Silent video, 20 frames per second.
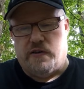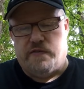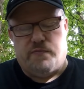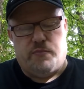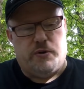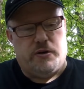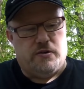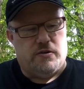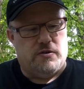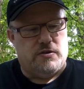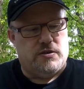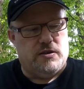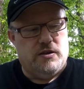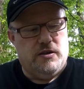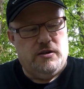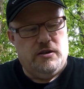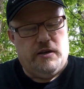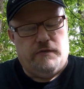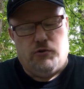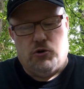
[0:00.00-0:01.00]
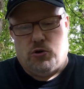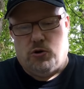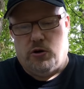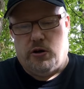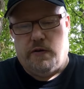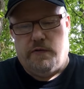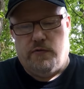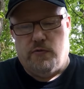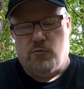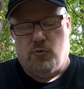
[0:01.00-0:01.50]
because if you're
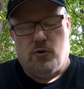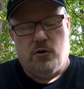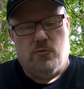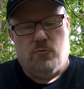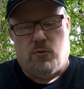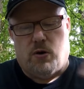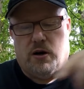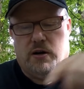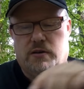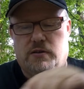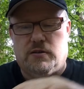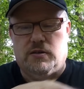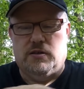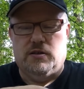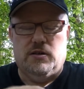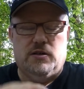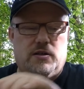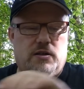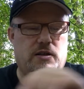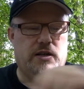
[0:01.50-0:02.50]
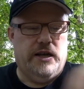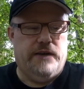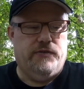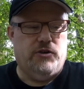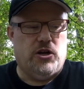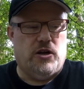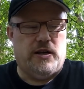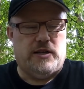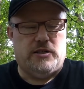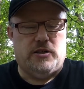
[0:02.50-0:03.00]
cooking for more than one, even
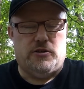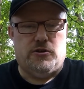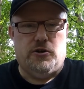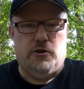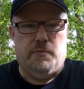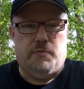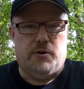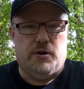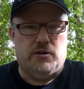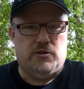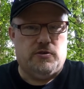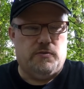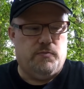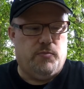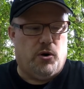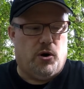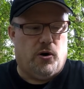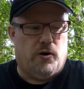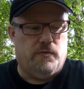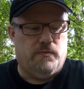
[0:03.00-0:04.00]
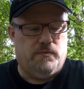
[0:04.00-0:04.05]
though that's a 2-person pot,